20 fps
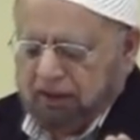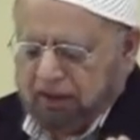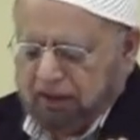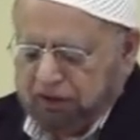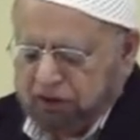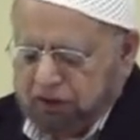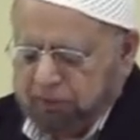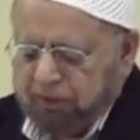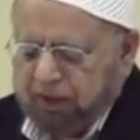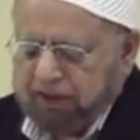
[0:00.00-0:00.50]

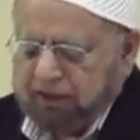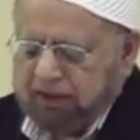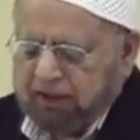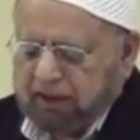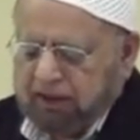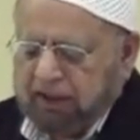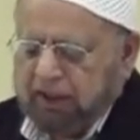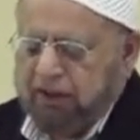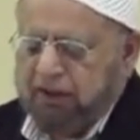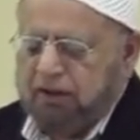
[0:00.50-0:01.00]
and
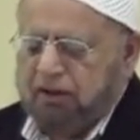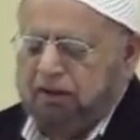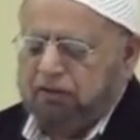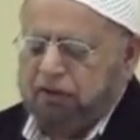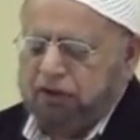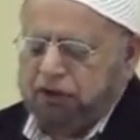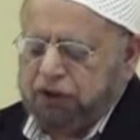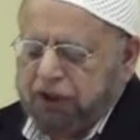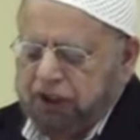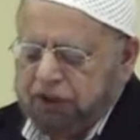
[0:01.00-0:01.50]
respected leader,
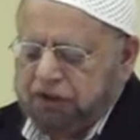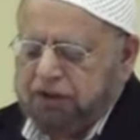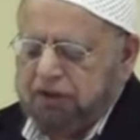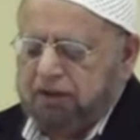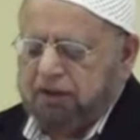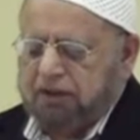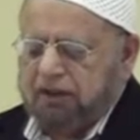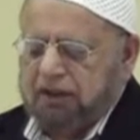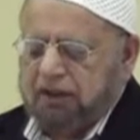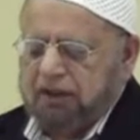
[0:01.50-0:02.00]
our
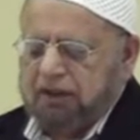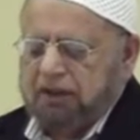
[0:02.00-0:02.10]
teacher,